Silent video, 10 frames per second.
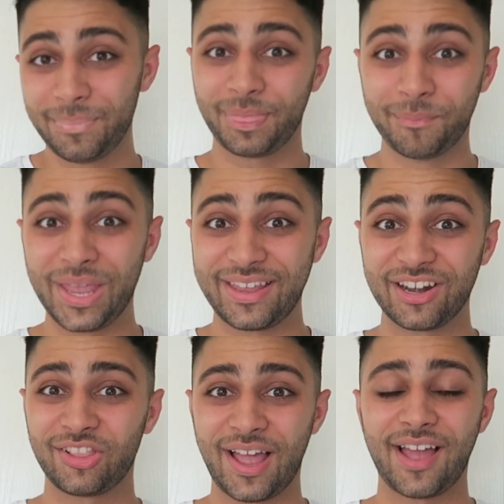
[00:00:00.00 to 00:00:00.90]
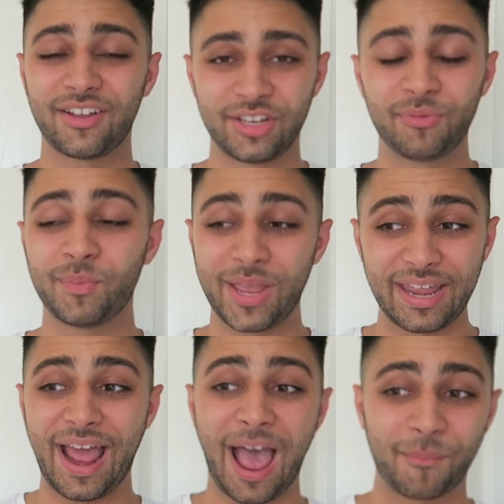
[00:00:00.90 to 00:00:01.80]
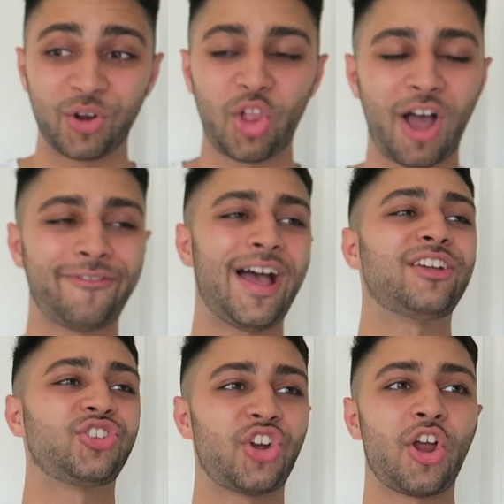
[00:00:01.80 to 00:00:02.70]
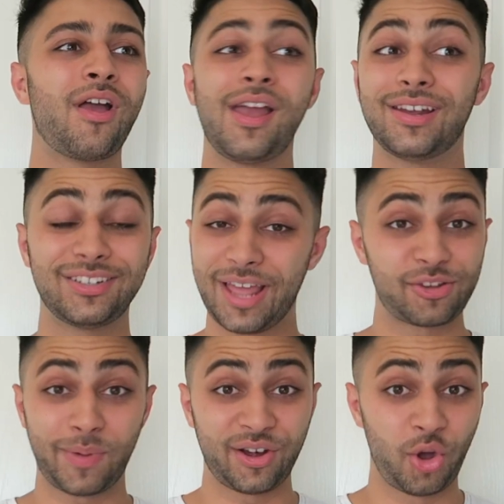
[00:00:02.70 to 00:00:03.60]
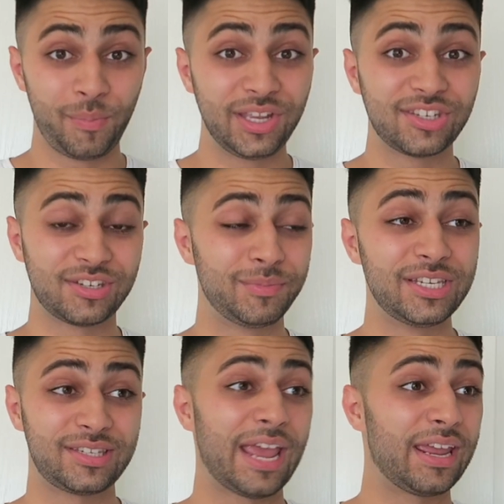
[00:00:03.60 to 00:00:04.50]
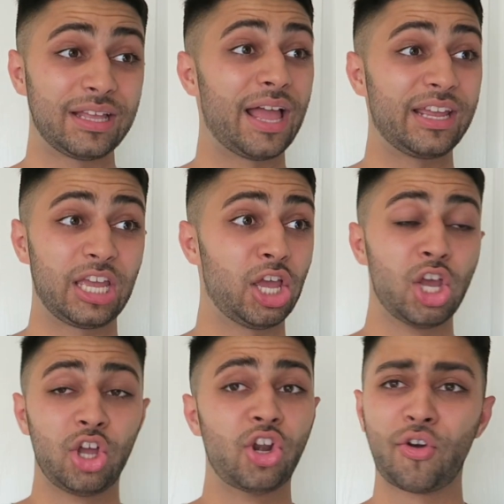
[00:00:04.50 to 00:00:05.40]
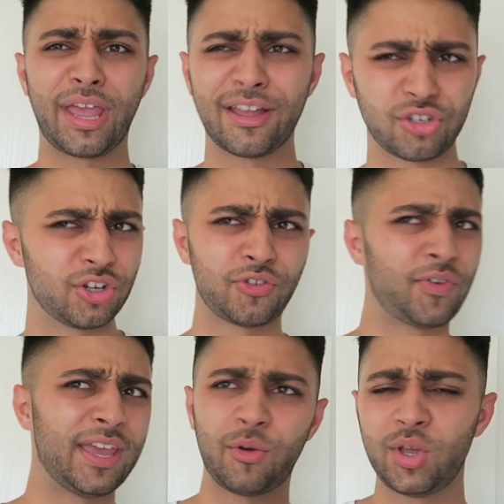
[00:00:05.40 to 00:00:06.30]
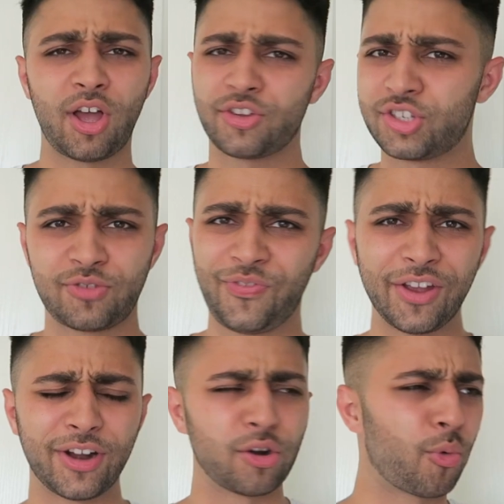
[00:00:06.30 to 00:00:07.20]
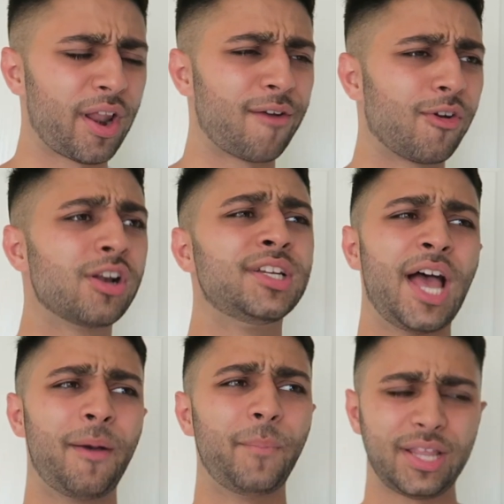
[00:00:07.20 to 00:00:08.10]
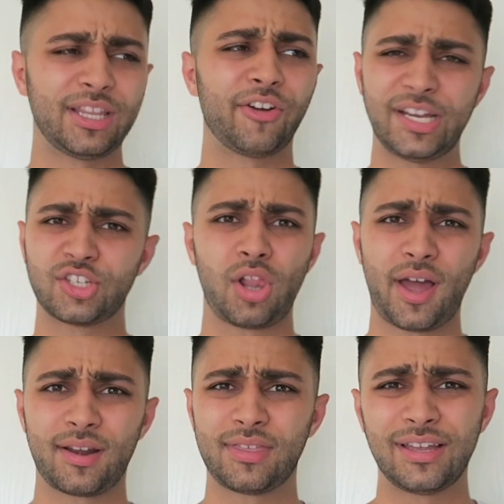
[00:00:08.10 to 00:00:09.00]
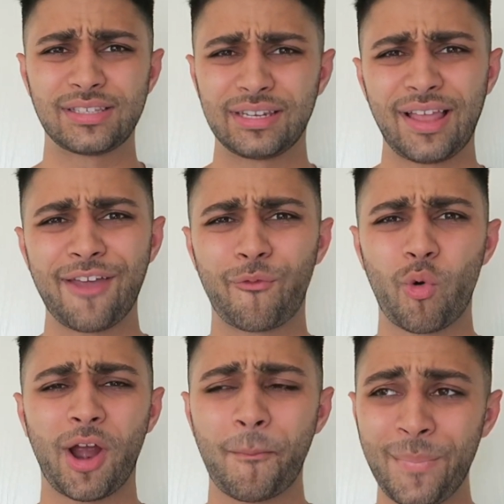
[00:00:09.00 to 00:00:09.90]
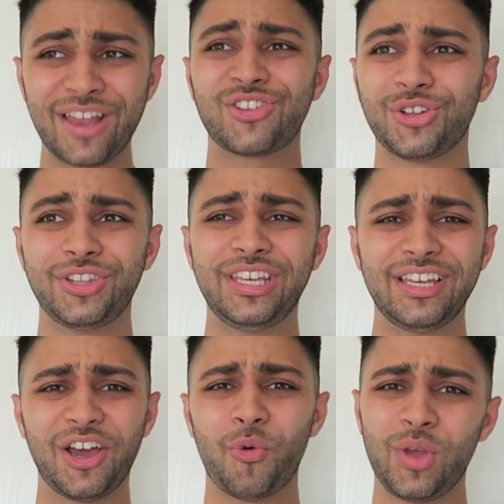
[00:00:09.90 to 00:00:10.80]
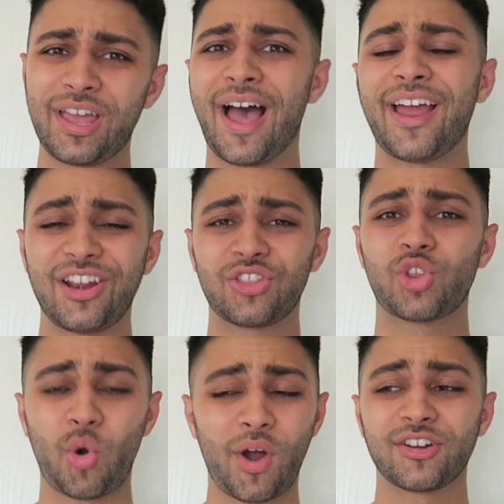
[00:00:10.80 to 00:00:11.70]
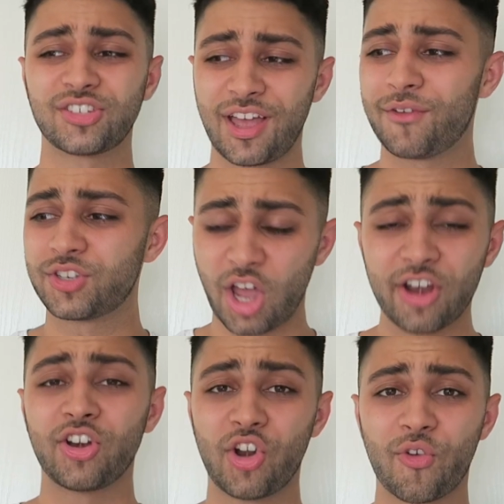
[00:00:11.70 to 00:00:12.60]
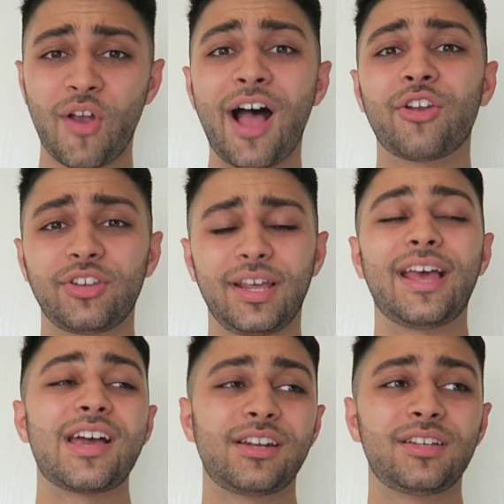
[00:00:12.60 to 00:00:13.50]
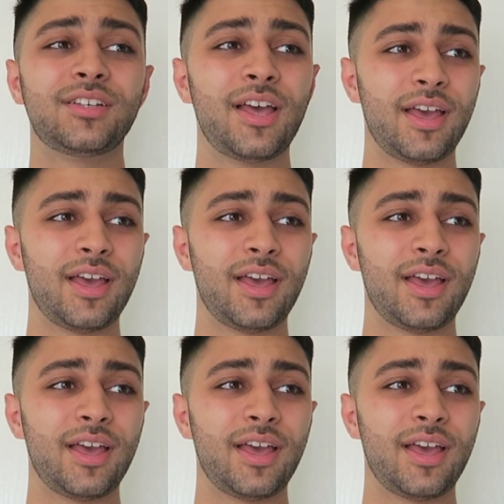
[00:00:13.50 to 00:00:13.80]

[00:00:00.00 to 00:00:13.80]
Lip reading: make it happen a lot faster. And that's by no means is me saying like, no, cancer is fake, we all fear it or whatever. But there is a lot of things in life where mentally we kind of throw ourselves under the ground, and